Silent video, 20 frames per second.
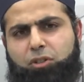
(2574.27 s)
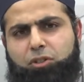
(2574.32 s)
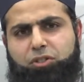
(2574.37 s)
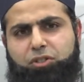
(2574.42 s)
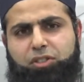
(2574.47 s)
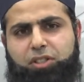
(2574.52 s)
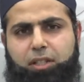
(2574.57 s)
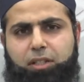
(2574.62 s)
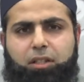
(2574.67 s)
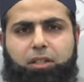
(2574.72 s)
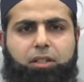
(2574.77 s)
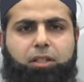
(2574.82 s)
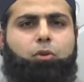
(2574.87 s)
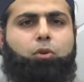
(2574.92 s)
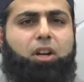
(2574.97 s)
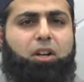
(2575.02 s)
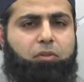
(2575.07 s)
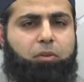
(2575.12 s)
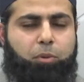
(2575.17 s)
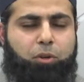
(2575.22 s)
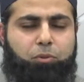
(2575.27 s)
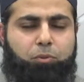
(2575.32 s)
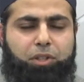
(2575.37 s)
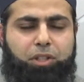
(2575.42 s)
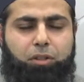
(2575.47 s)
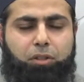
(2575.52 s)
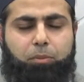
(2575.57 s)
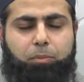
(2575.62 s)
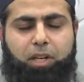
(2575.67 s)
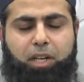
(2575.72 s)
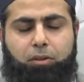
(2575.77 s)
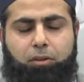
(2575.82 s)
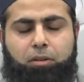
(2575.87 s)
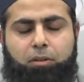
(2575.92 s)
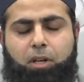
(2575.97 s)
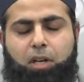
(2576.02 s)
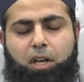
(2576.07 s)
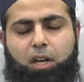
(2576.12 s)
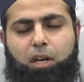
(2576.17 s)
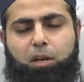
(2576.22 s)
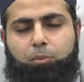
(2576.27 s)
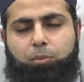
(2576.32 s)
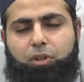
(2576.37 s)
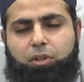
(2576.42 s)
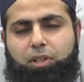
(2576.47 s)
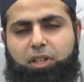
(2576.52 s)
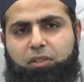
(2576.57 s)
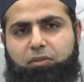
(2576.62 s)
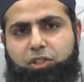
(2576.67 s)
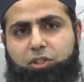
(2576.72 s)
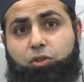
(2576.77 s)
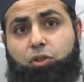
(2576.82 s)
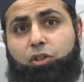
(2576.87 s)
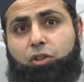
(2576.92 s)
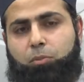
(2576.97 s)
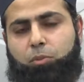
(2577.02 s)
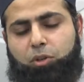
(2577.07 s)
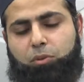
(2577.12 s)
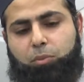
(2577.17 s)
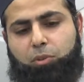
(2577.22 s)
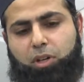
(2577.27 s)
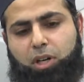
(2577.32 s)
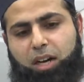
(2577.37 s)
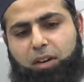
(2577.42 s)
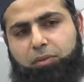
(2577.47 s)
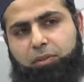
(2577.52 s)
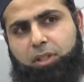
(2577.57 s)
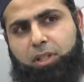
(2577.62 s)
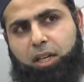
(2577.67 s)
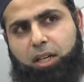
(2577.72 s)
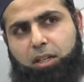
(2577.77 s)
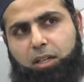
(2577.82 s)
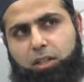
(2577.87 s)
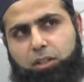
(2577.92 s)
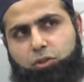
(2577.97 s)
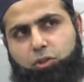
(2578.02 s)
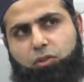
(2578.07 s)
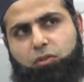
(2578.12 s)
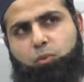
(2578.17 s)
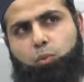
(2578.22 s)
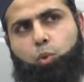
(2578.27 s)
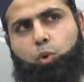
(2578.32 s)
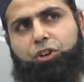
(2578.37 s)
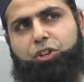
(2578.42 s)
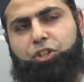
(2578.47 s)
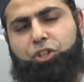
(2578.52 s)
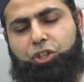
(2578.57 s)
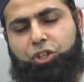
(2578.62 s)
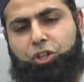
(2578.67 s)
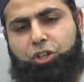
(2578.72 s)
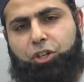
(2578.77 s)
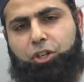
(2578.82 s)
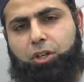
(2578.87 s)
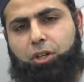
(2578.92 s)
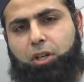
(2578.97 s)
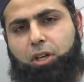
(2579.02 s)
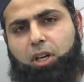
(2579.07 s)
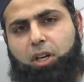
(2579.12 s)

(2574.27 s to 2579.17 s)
Not to say that they don't have a bond with the other parent, but they have a stronger bond. But after that sort of 1 year,